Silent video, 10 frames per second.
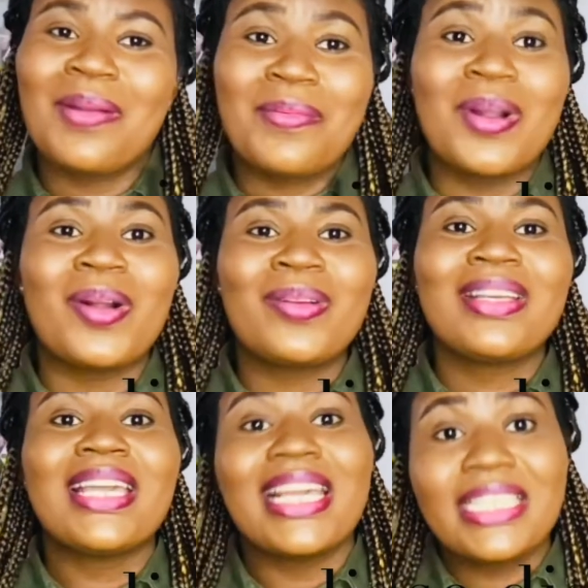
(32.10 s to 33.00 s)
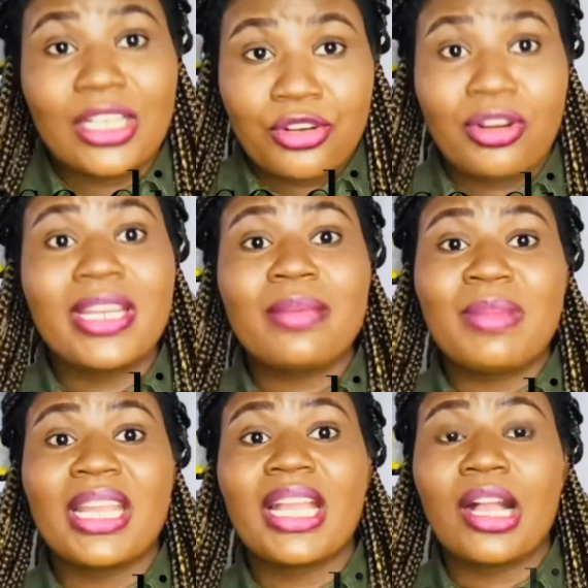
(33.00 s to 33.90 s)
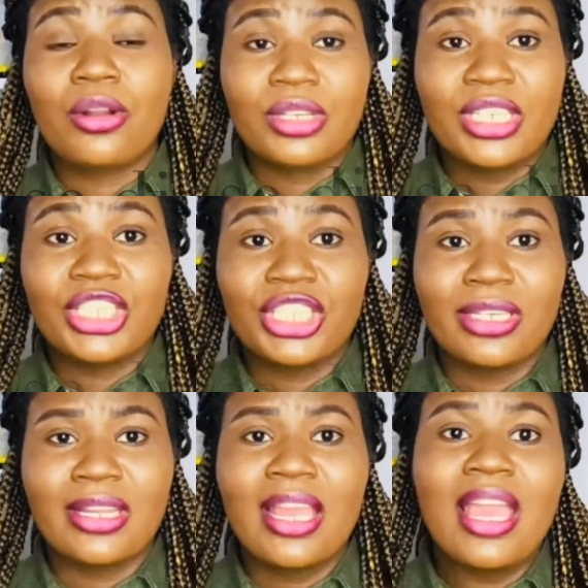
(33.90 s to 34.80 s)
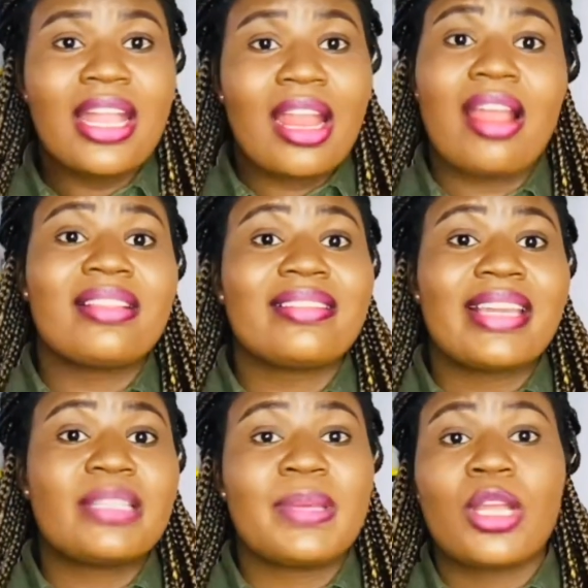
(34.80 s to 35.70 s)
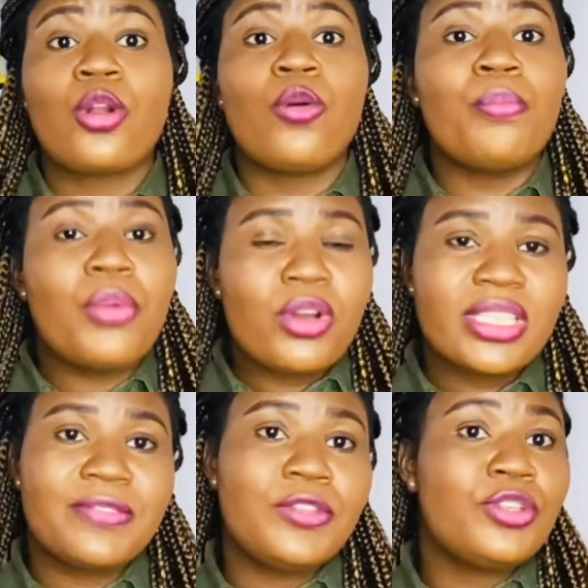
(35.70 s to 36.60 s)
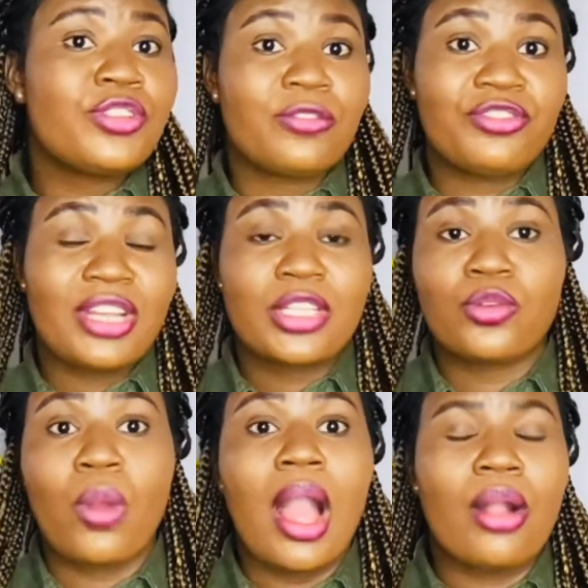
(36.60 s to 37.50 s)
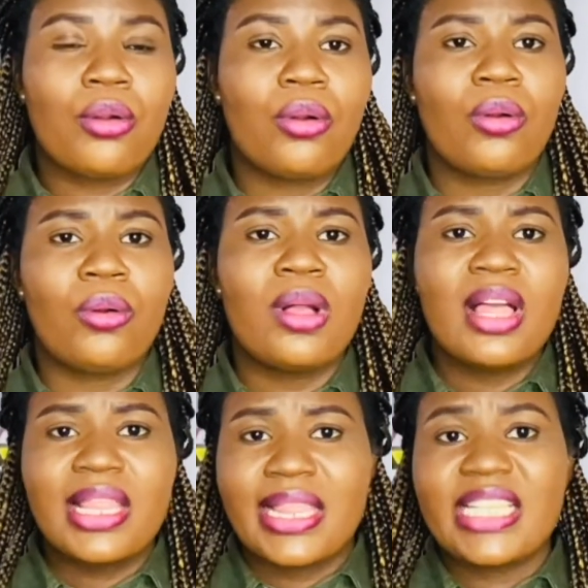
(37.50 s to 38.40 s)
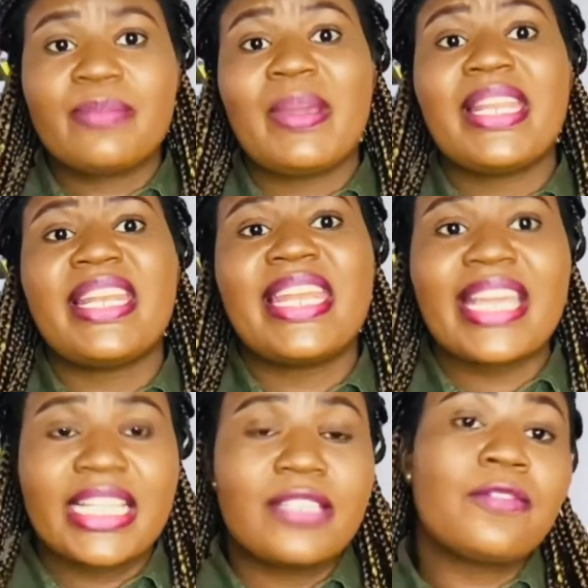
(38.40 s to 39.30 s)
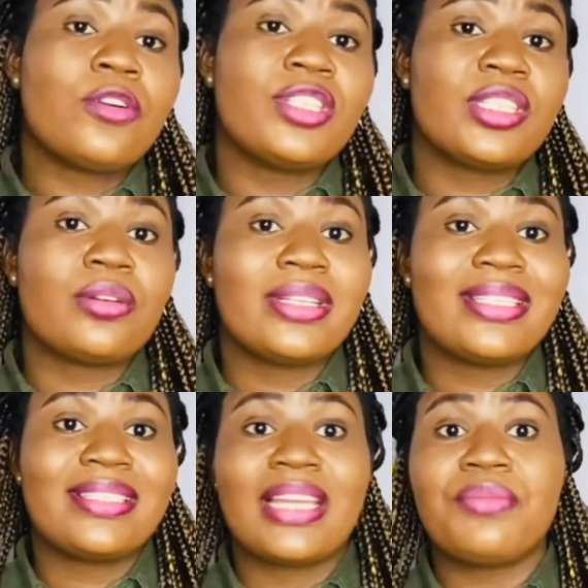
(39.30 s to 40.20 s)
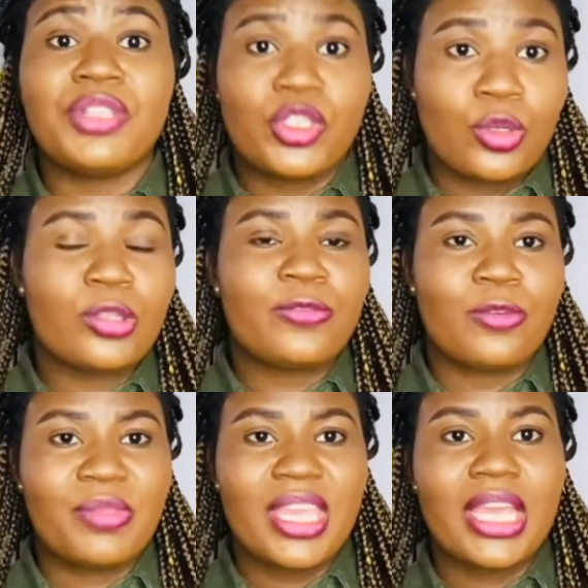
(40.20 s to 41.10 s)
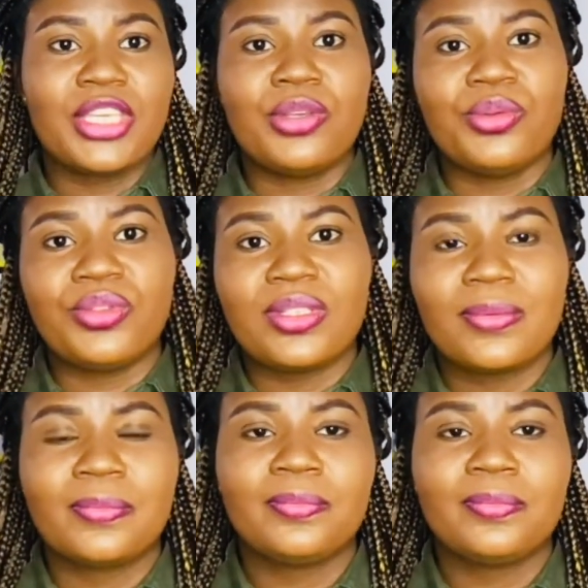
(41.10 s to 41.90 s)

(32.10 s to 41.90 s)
Well, it's a chronic medical condition characterized by the compulsive use of drugs or alcohol, despite the negative consequences that result from their use.